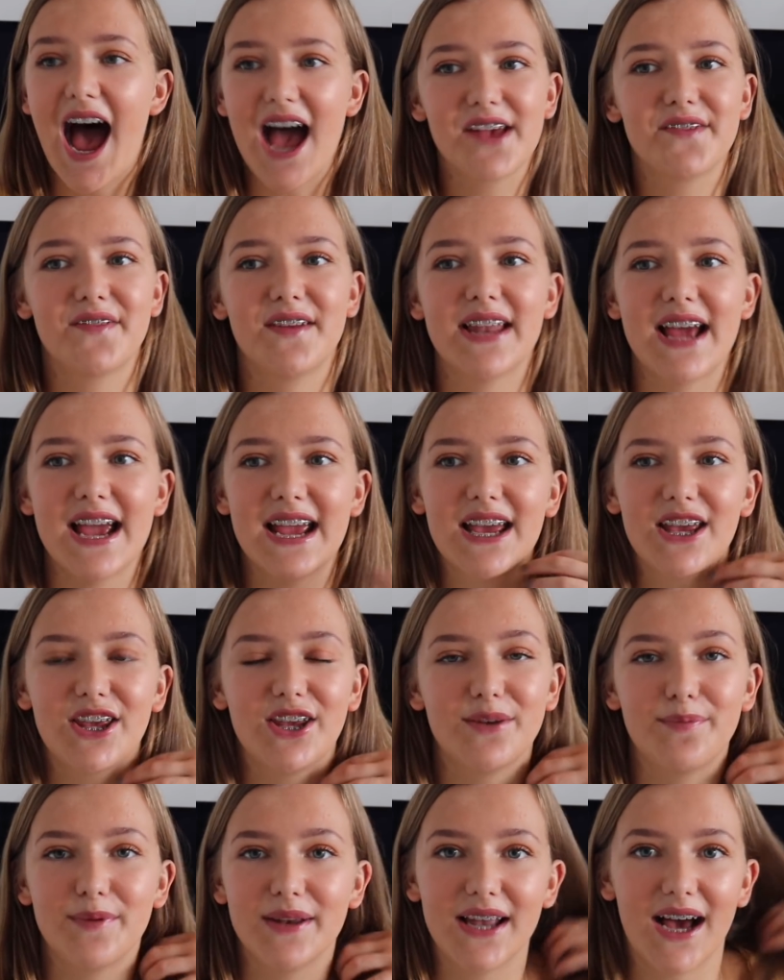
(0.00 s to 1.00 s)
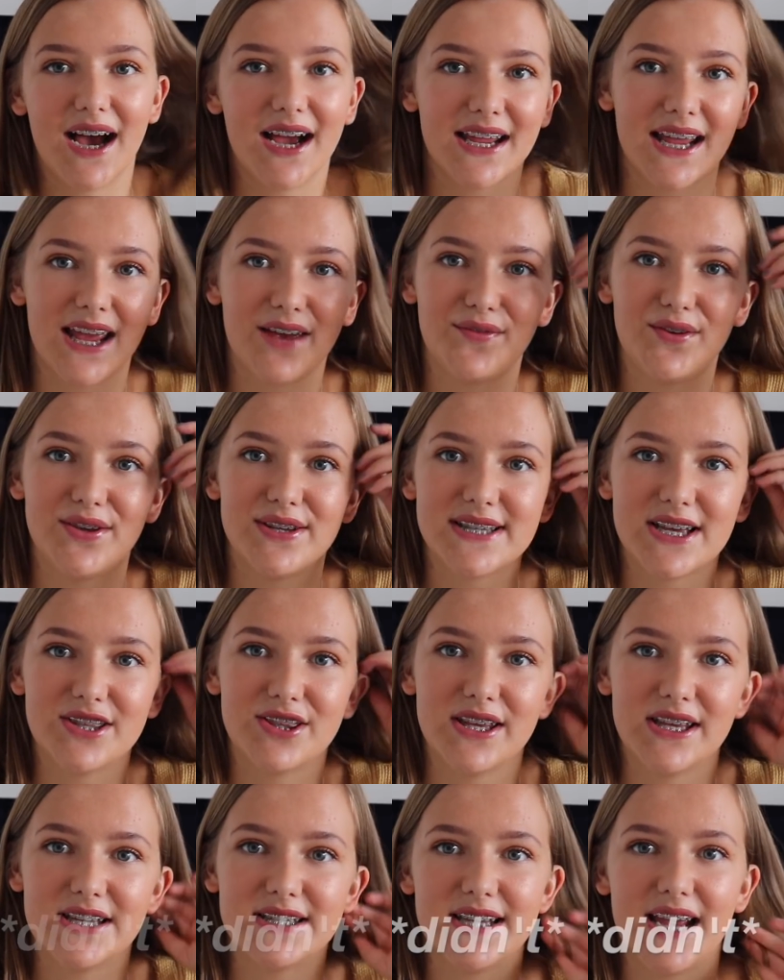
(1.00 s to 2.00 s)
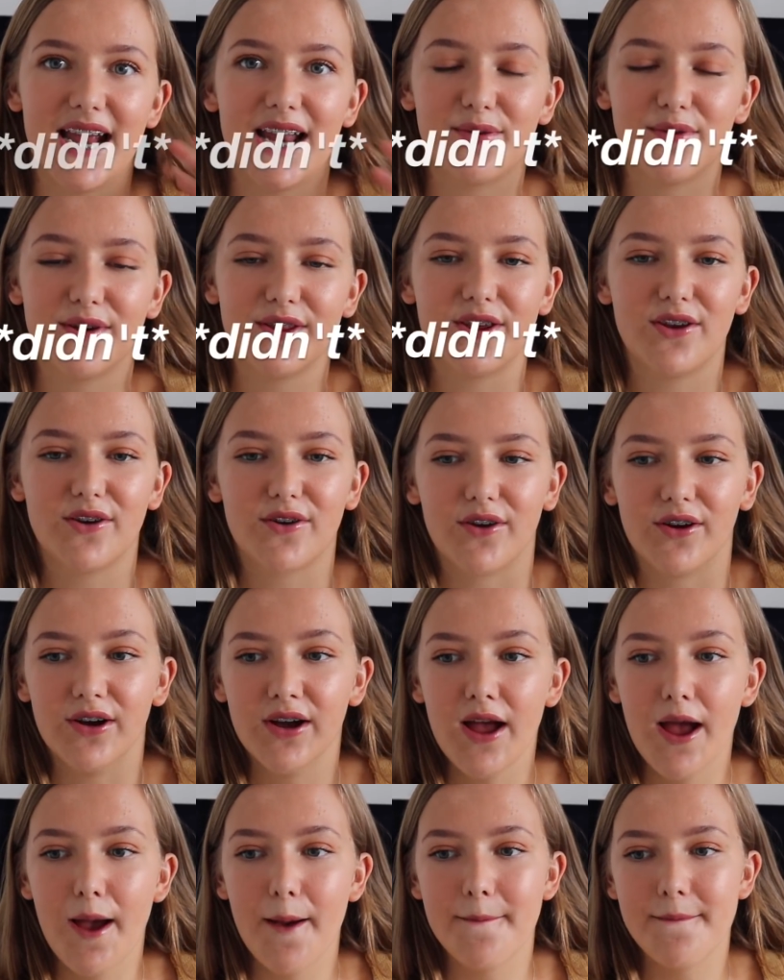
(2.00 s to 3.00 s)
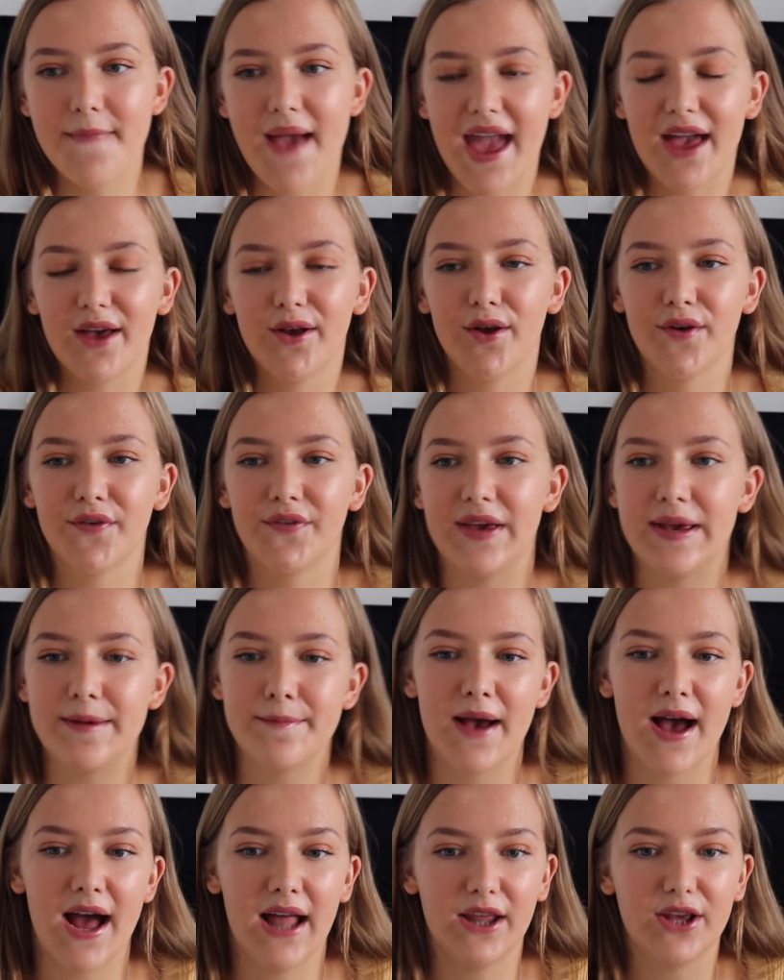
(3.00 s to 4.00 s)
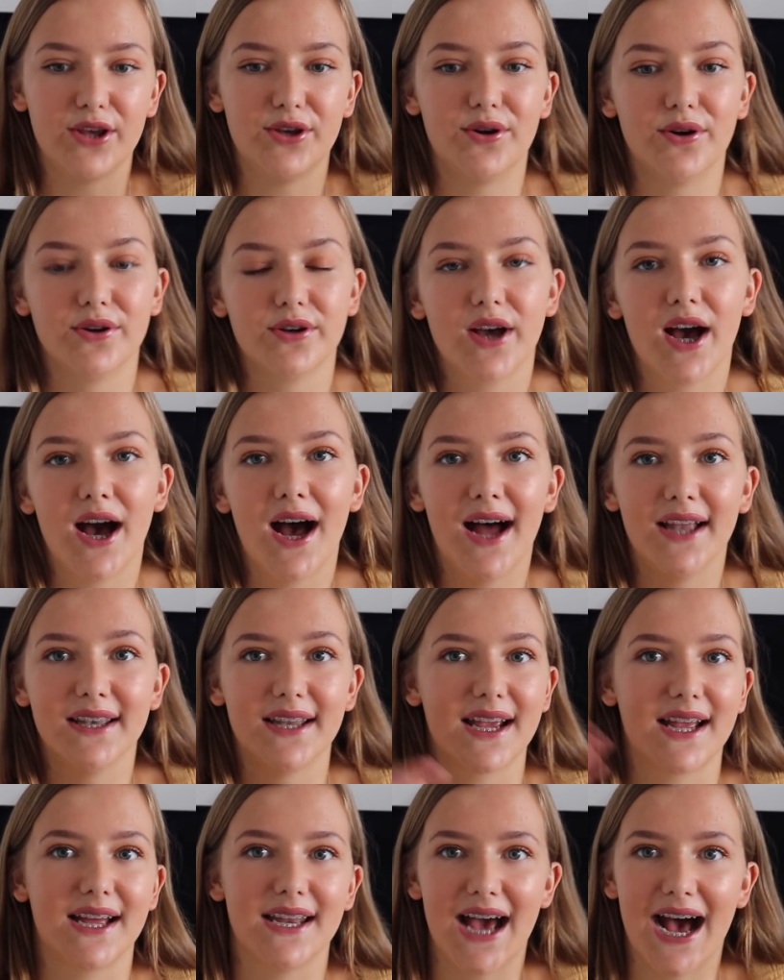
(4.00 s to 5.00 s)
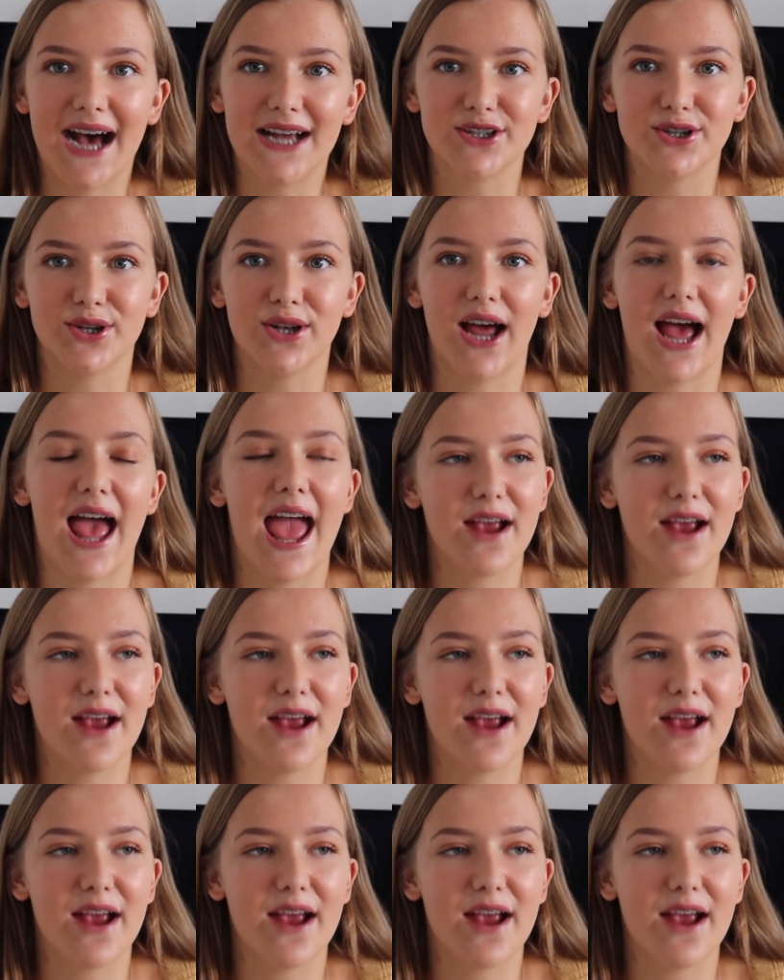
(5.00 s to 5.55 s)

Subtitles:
I feel like you'd be lying if you said that you did, whether you're a male, female, a young girl, like an adult.